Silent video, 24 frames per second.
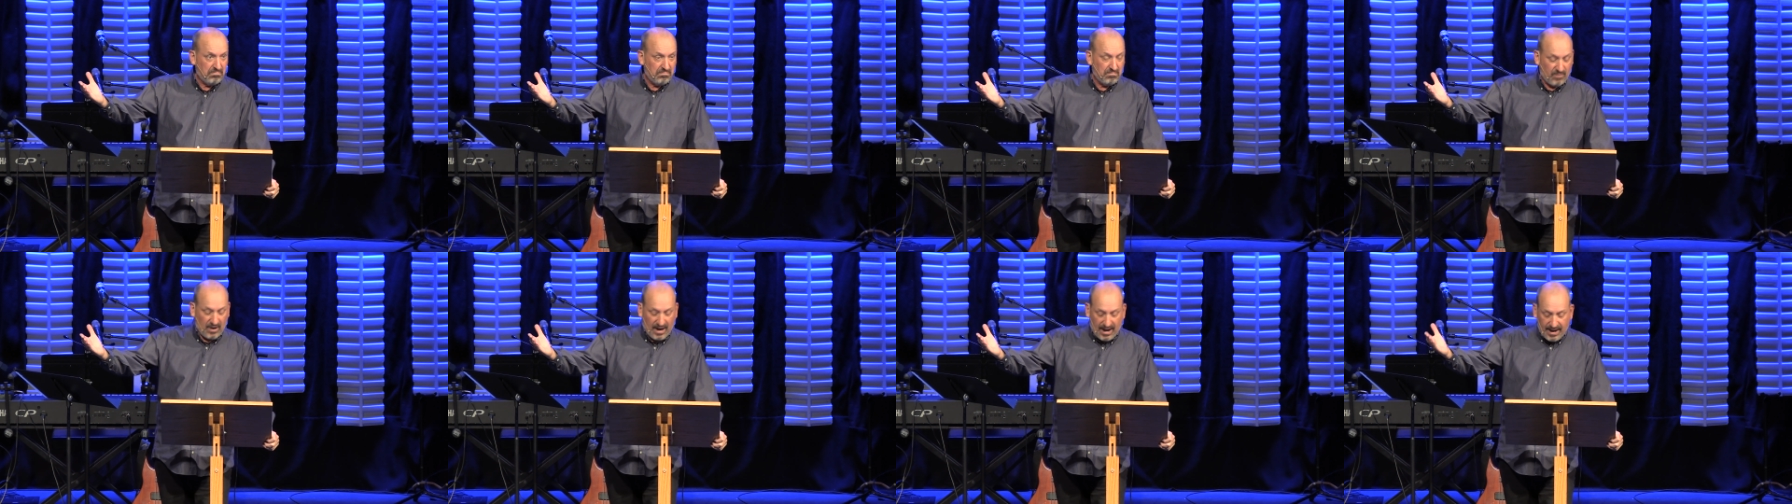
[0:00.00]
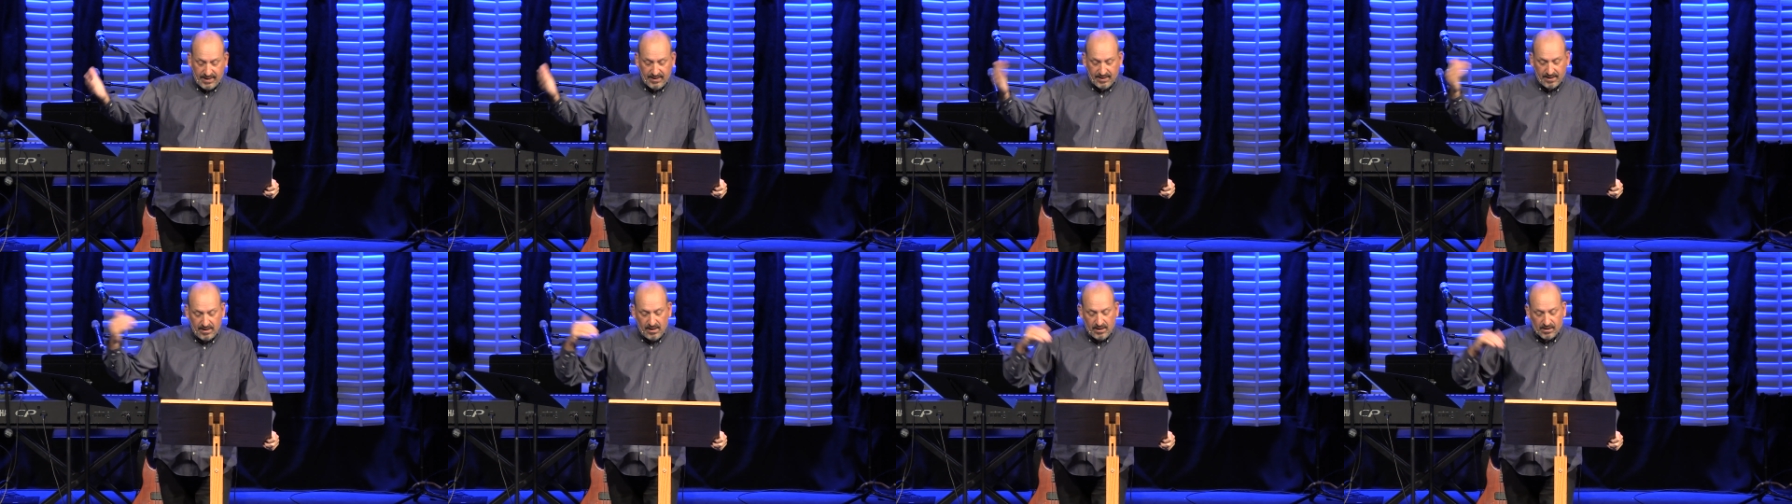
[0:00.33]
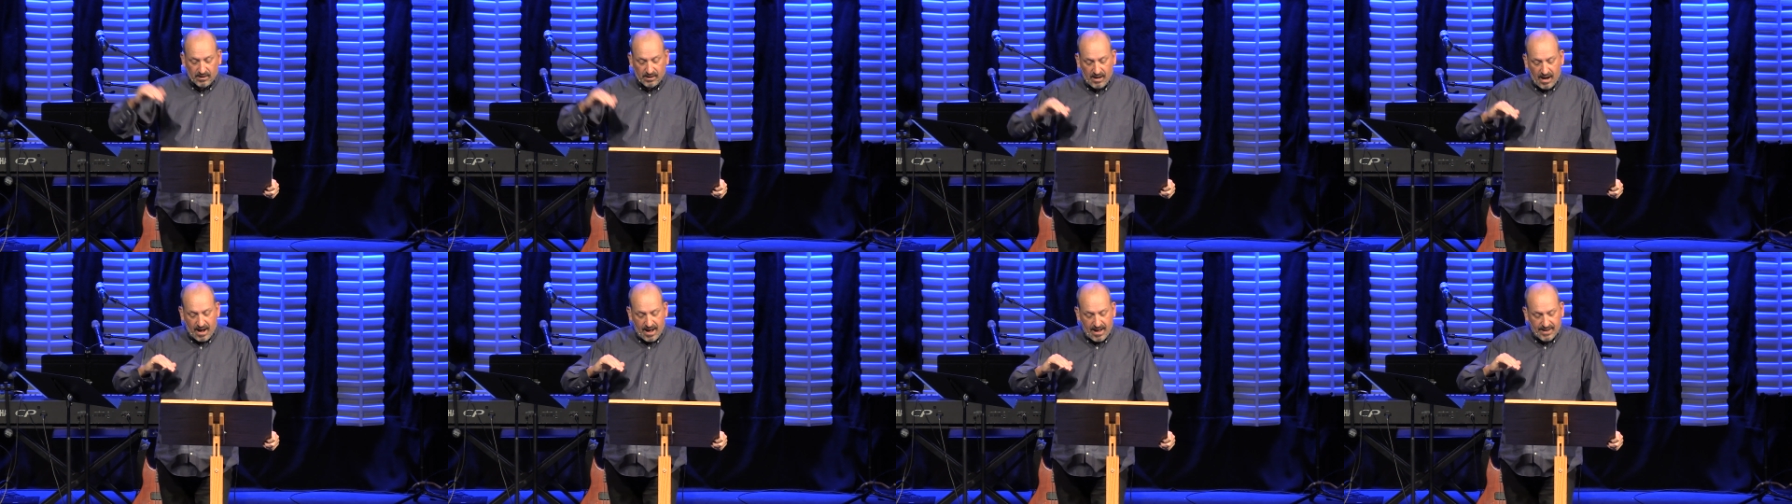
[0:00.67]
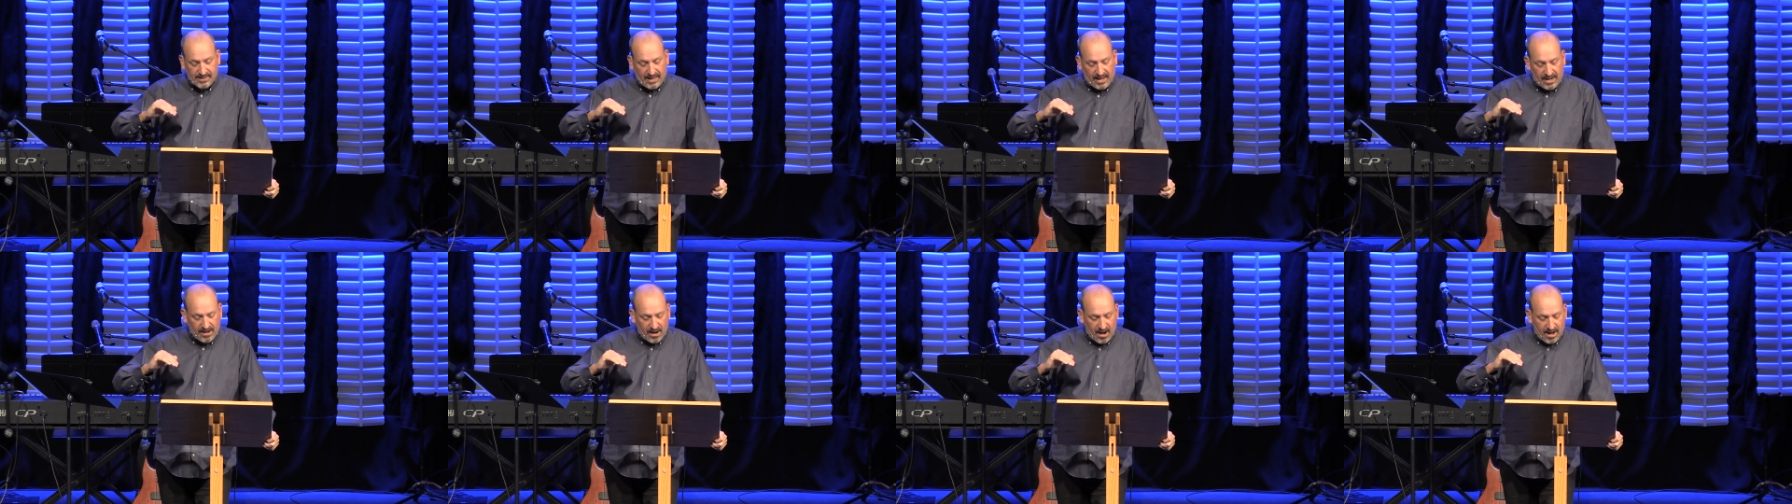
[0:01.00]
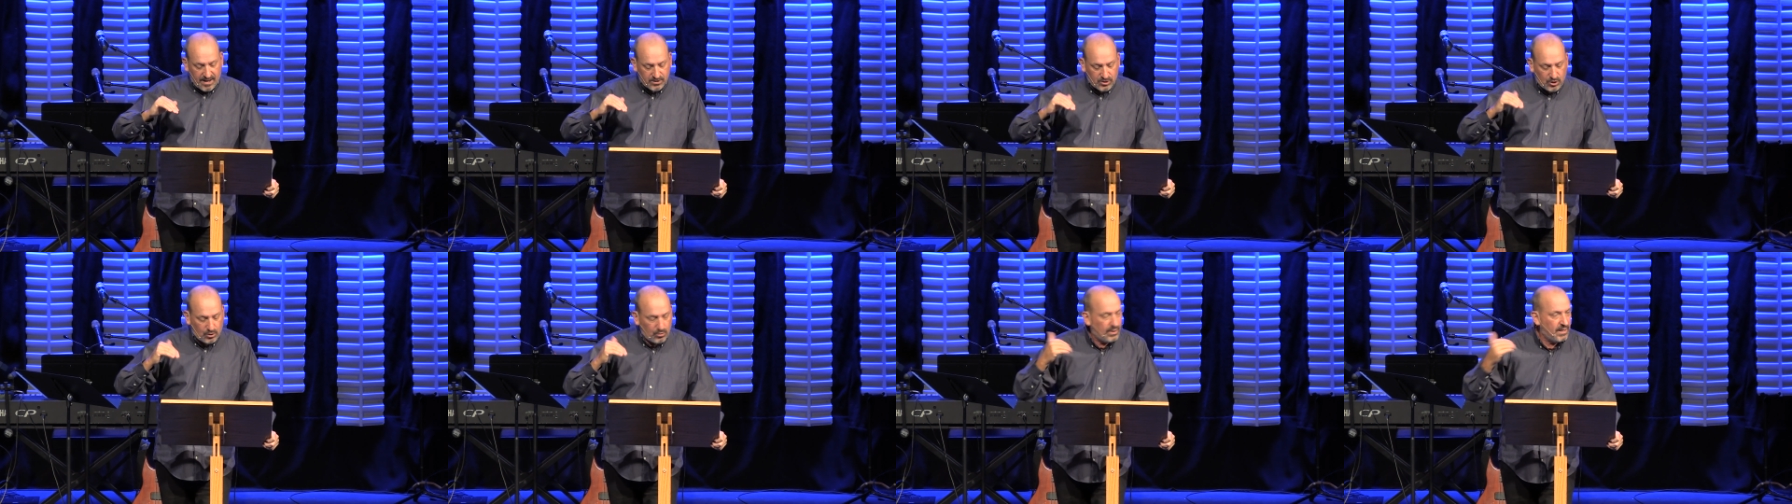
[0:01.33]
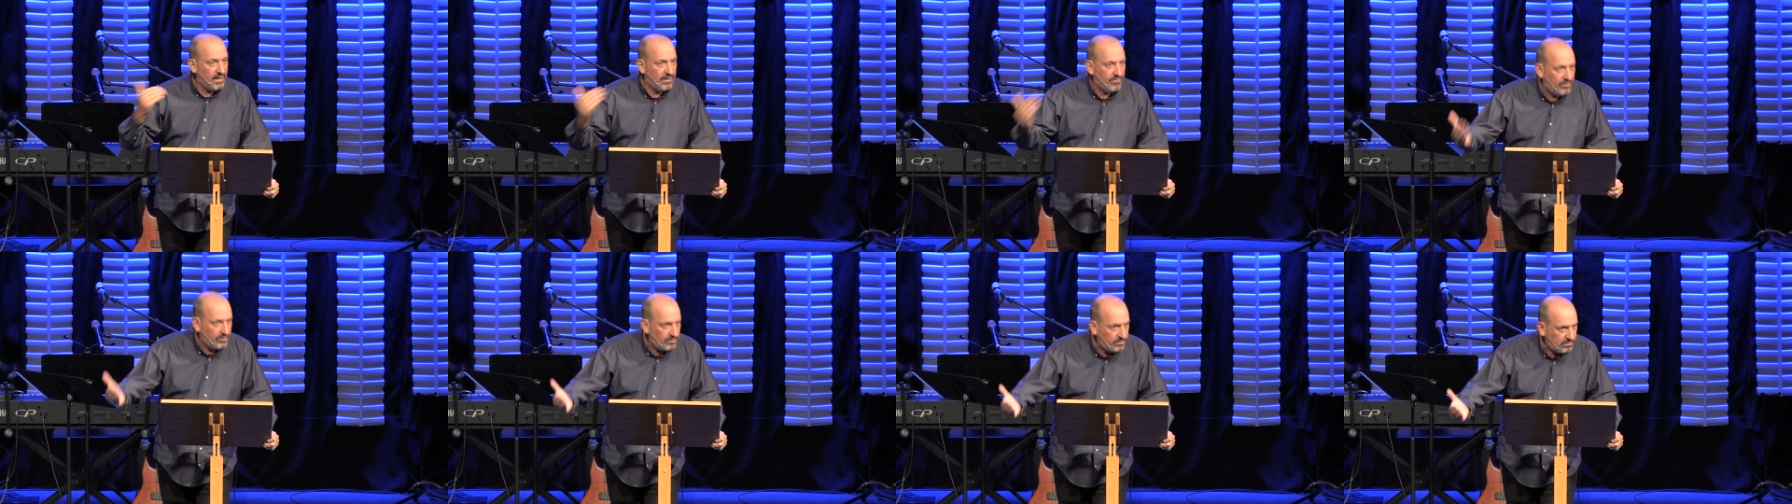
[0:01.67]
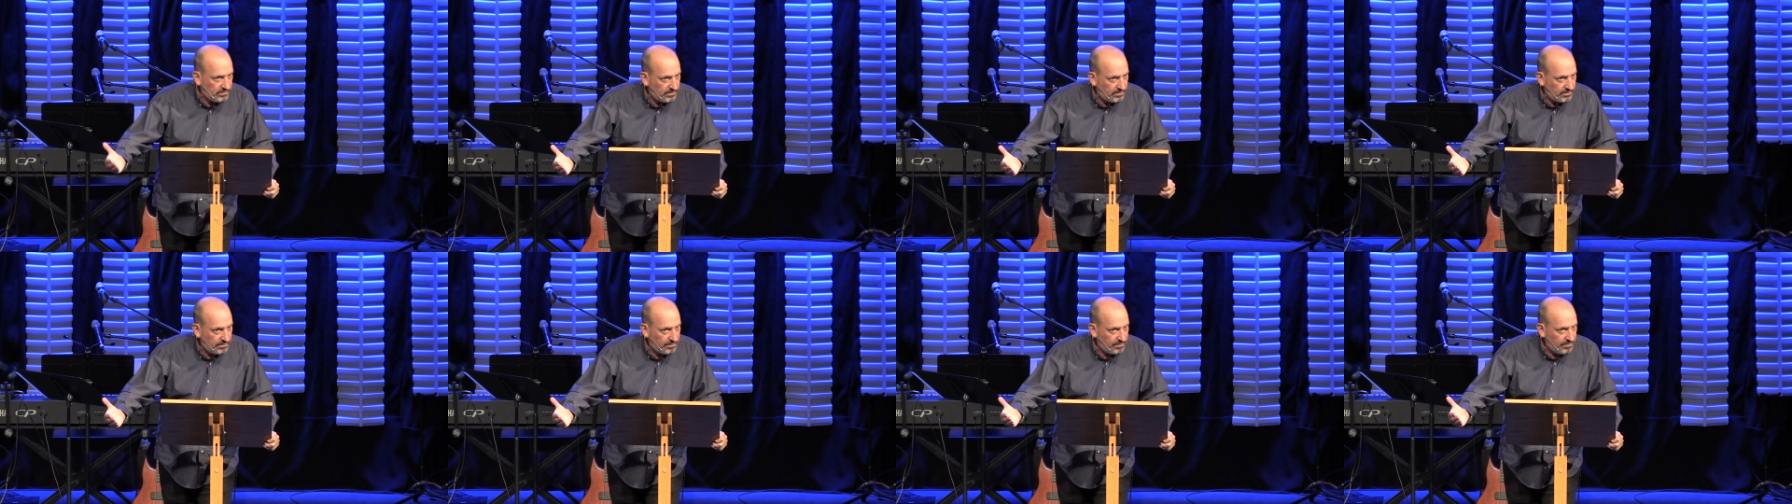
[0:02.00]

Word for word: right? God cannot do evil.